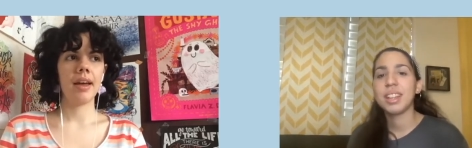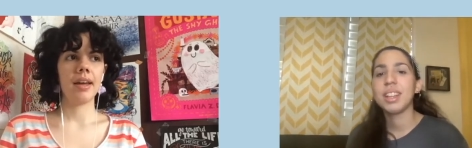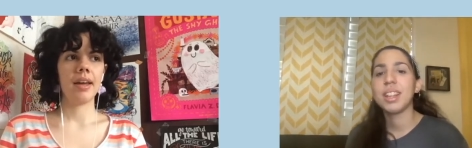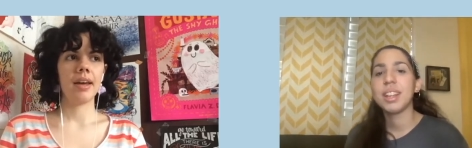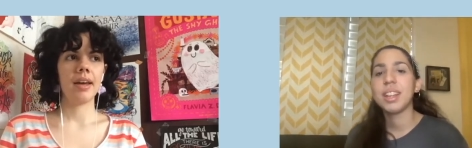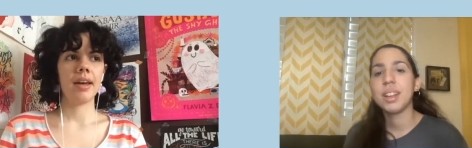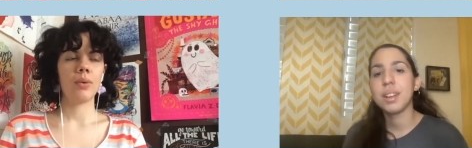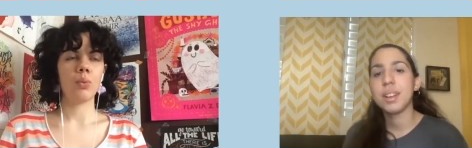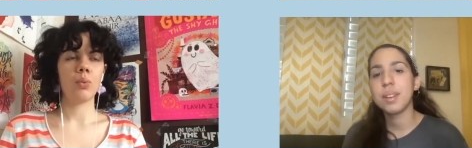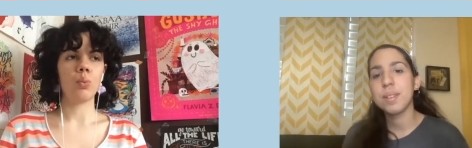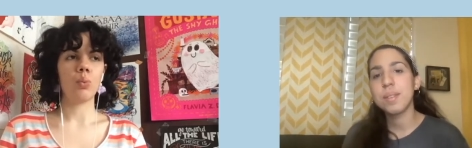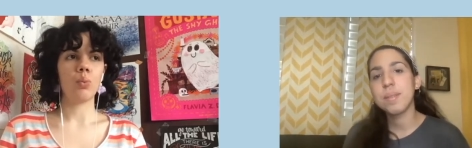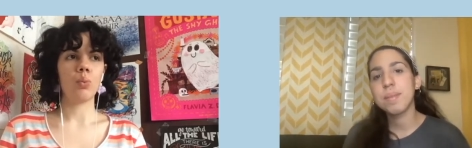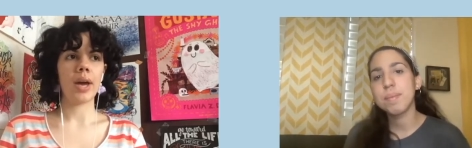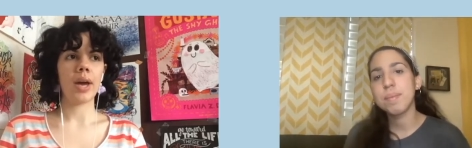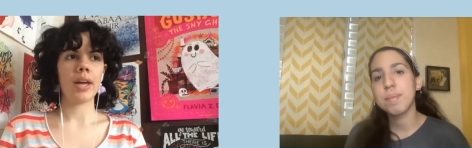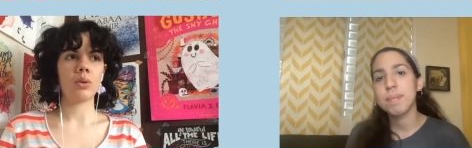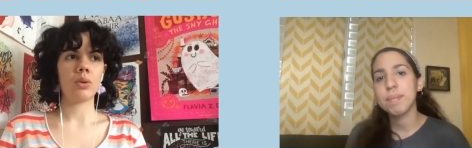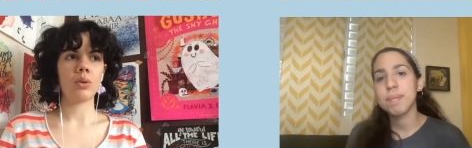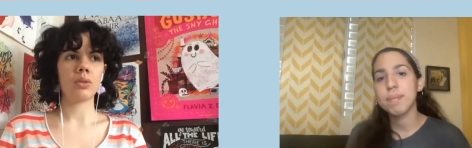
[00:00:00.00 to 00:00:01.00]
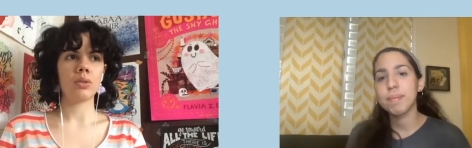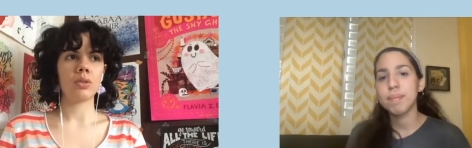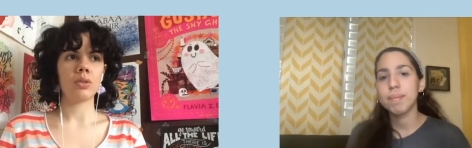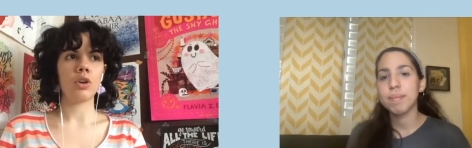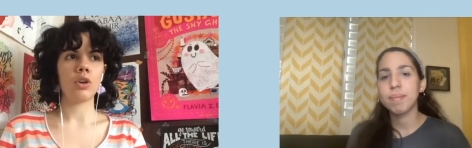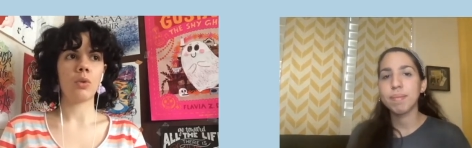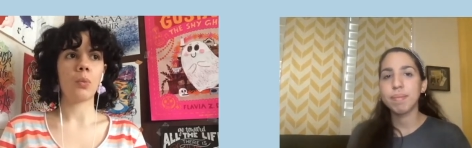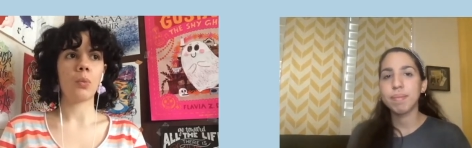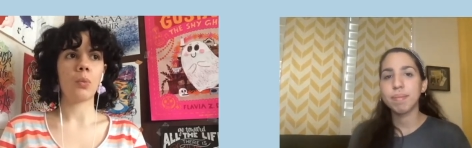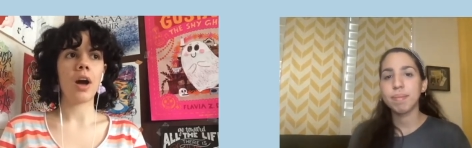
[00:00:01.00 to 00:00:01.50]
Speaker 1: when you're
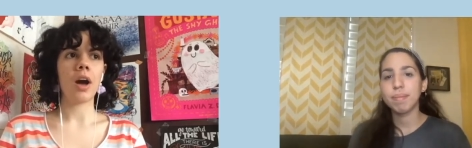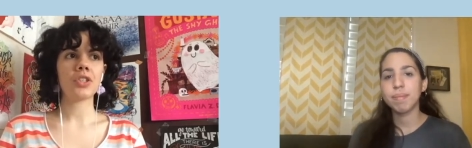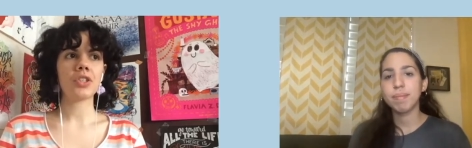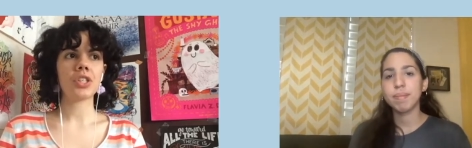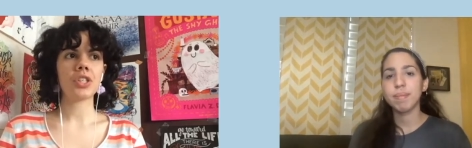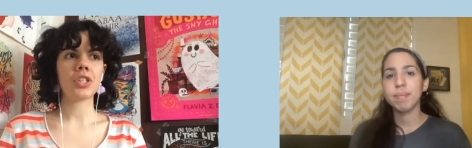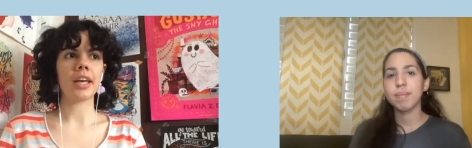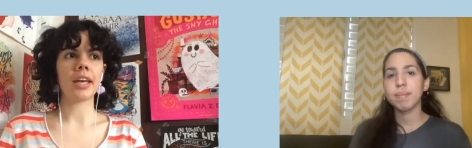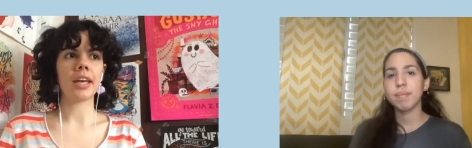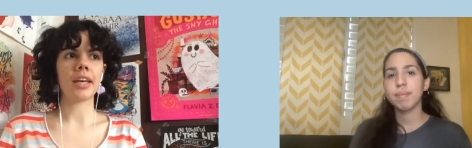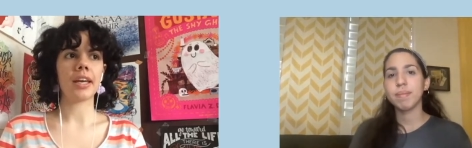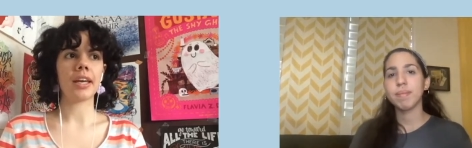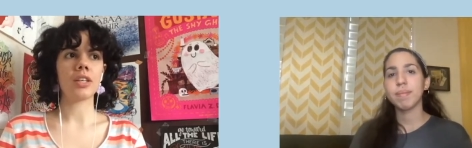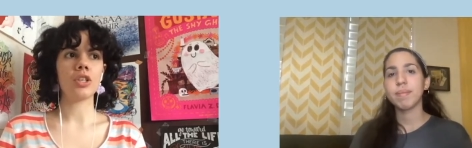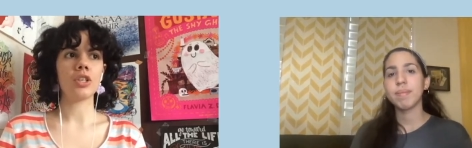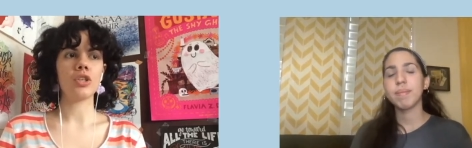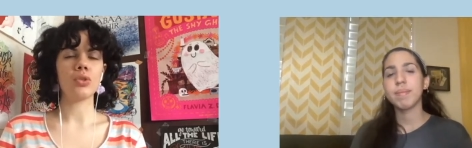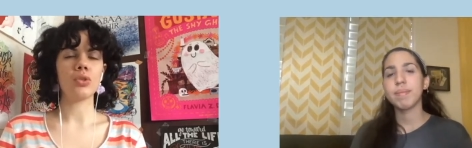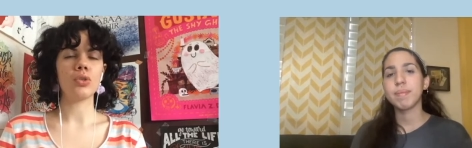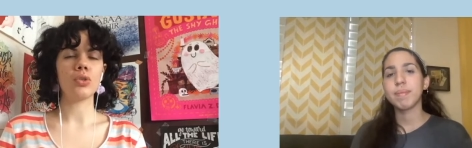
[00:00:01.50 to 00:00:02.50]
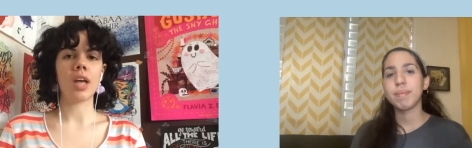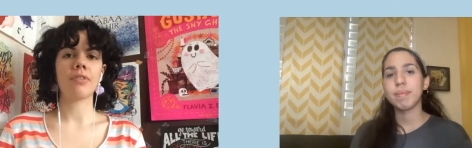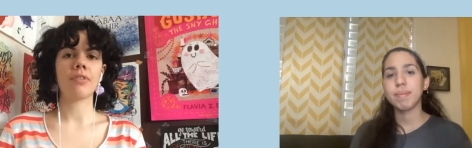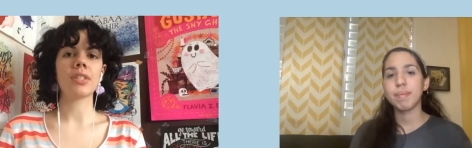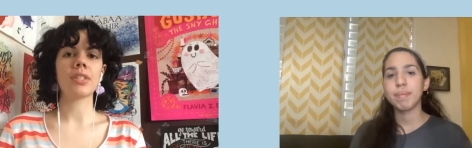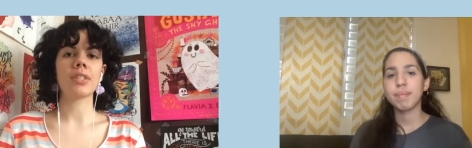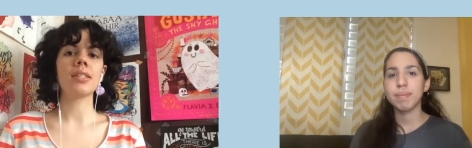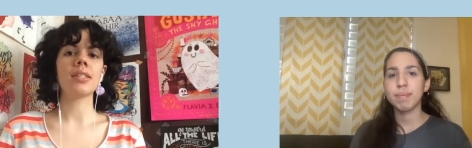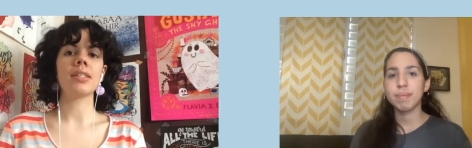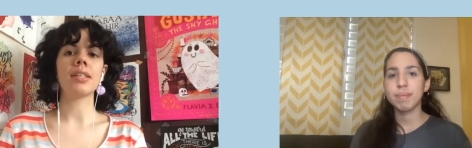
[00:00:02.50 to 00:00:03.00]
watching it, you definitely
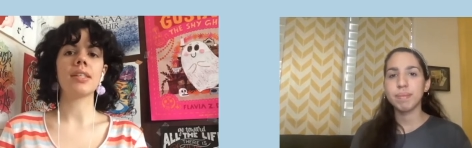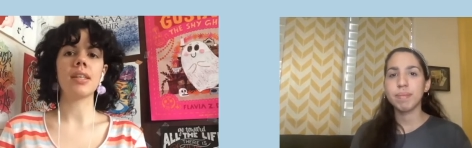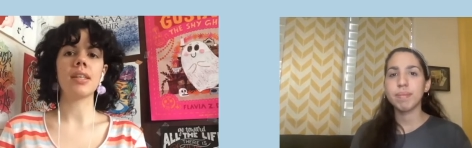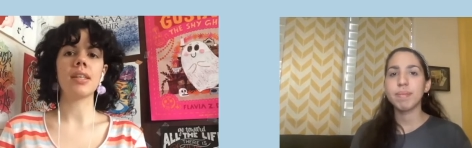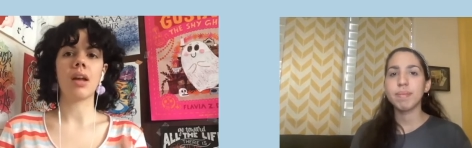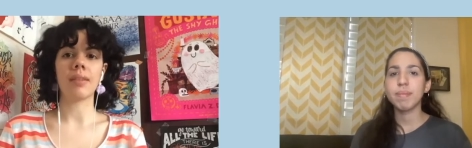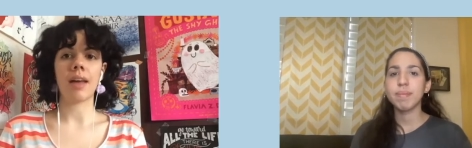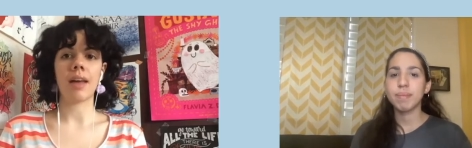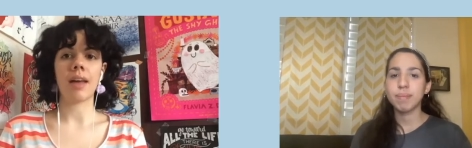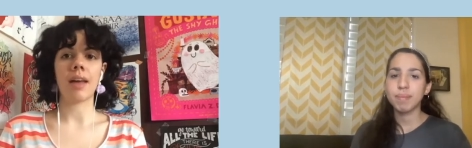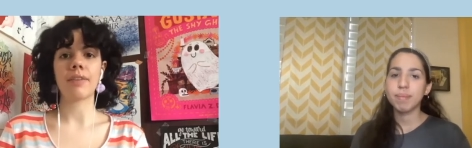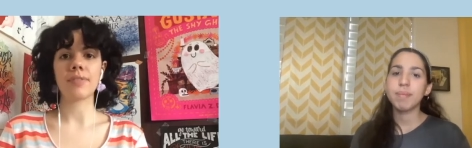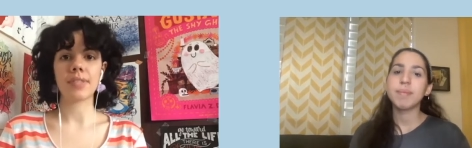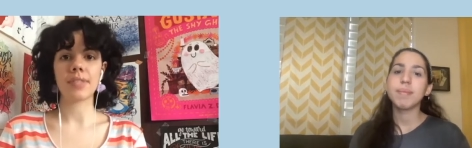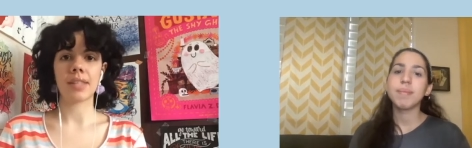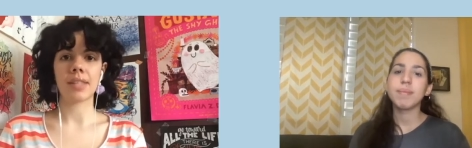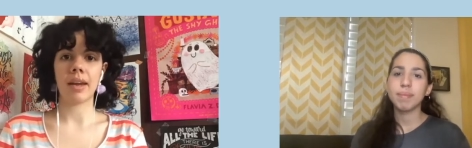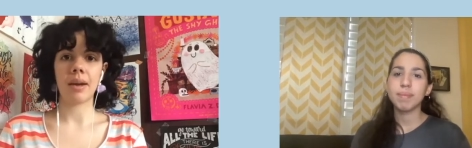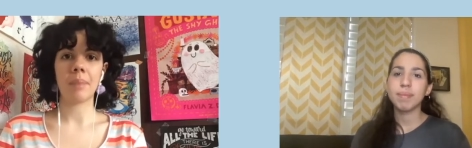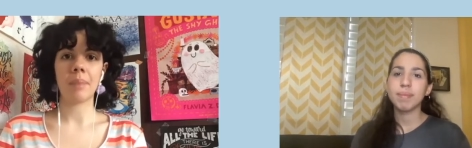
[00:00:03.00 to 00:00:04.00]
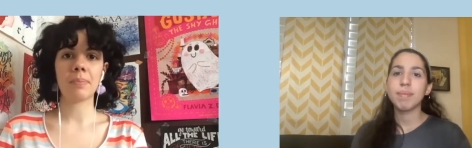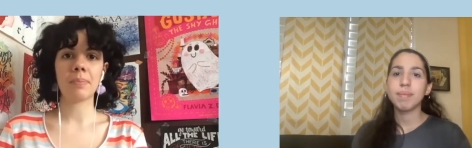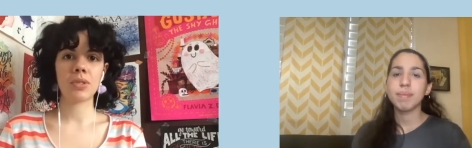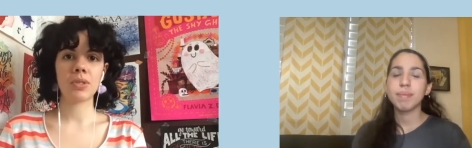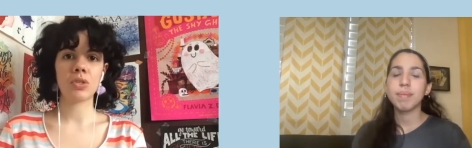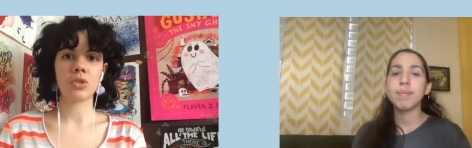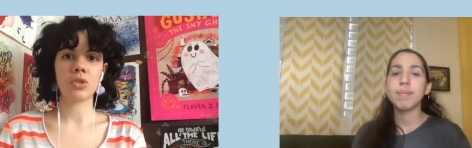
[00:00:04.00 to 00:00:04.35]
see a lot of setups